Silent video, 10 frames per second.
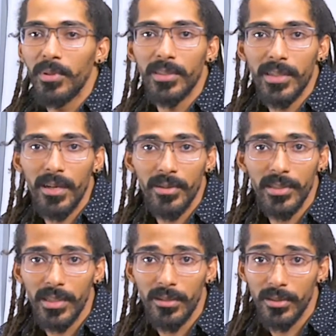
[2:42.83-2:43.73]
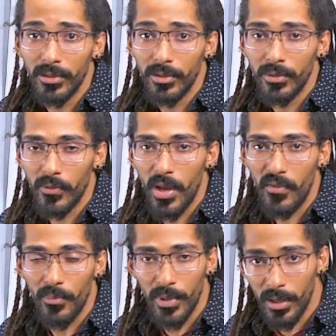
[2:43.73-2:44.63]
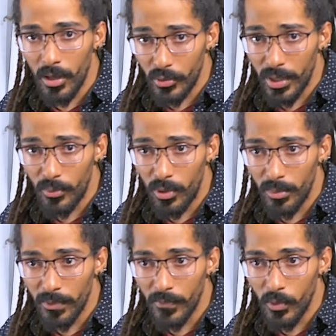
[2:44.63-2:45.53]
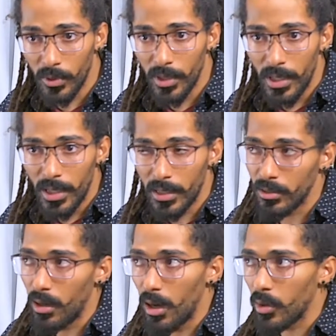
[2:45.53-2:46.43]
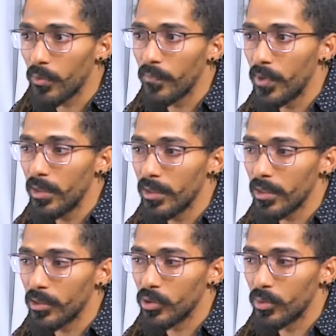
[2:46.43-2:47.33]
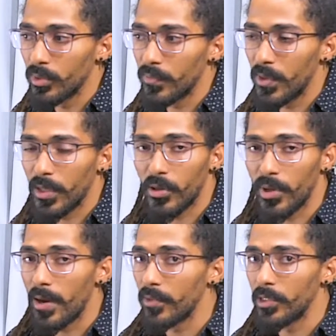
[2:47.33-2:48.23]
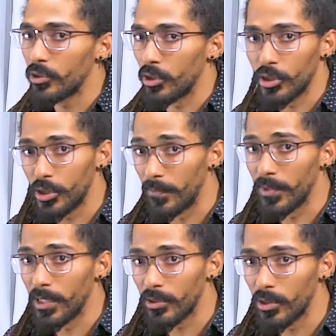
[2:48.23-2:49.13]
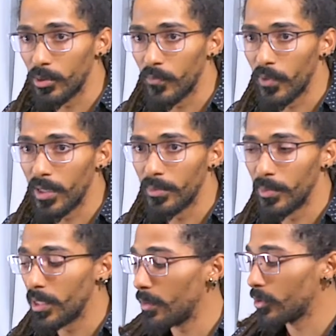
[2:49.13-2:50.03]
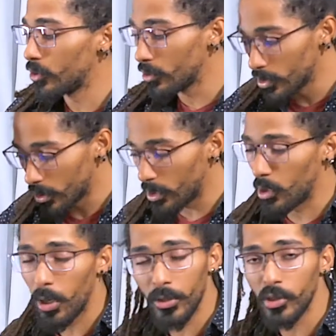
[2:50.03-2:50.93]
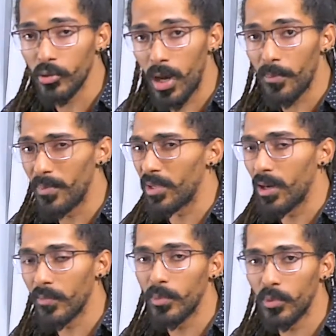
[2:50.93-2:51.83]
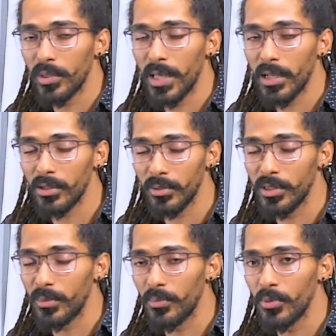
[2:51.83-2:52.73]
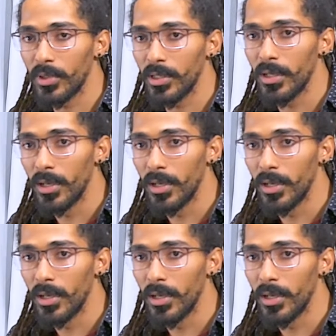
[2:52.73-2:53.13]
scary skill to do. If you haven't been on a tramp wall before, it's an awkward feeling because you almost feel like gravity is just shifting. So for him to be able to do such a large drop and be comfortable with that shows he's a pretty